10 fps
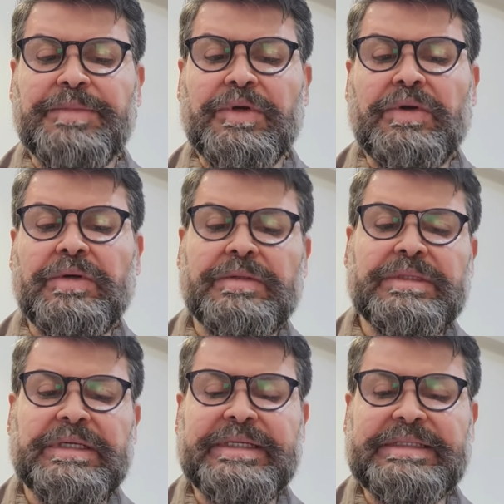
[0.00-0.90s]

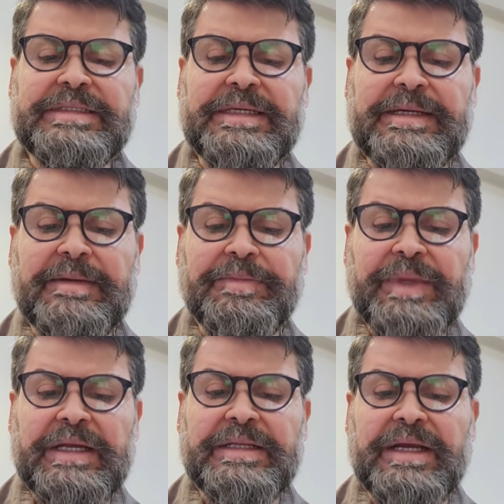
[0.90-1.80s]
pruritic
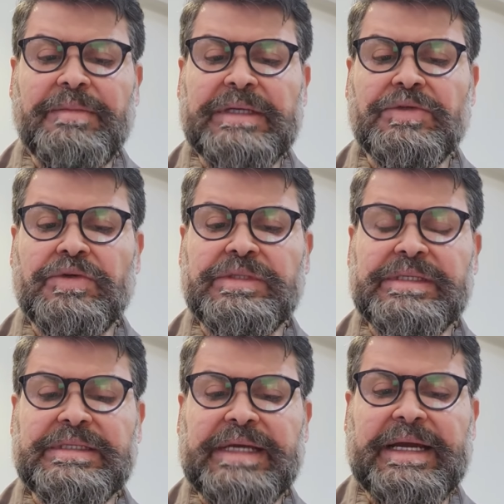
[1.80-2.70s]

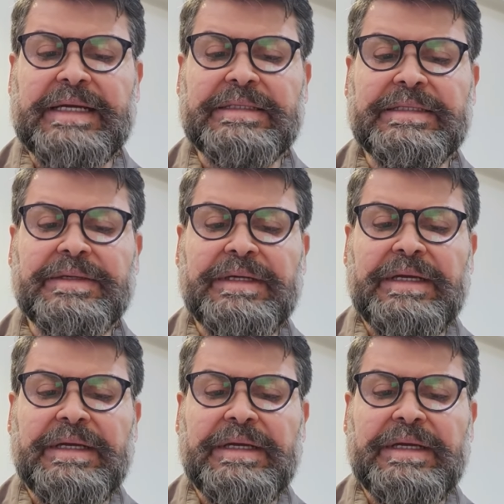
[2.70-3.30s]
dermatosis, and